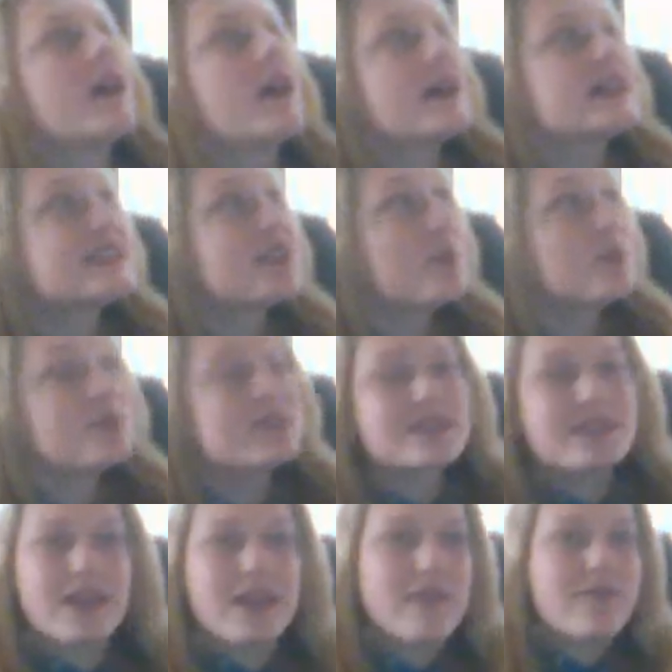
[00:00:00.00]
it's
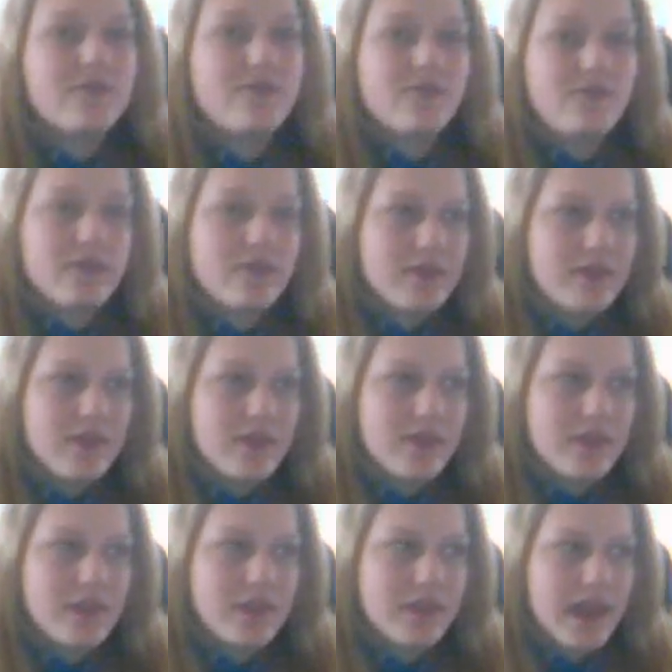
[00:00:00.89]
almost
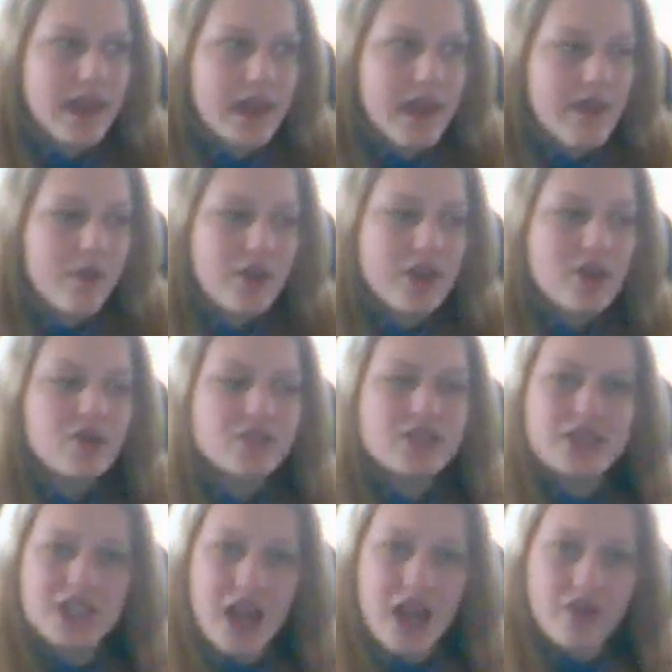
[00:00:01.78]
if we
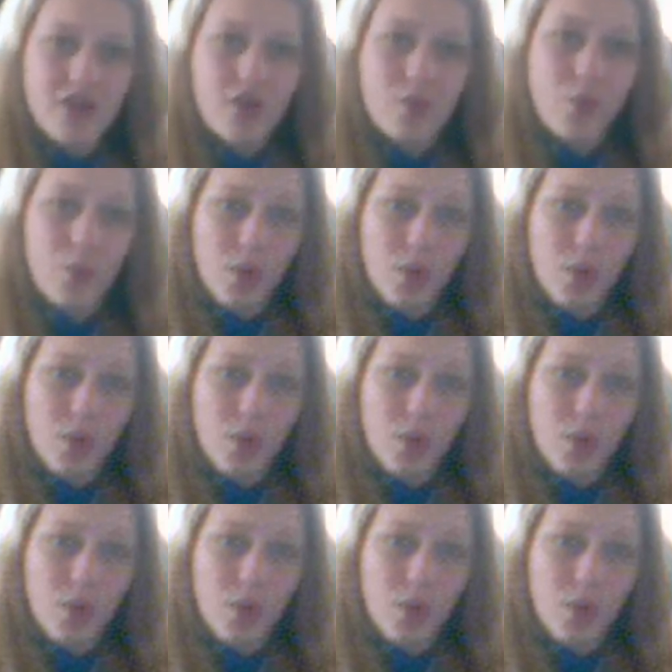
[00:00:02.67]
don't share the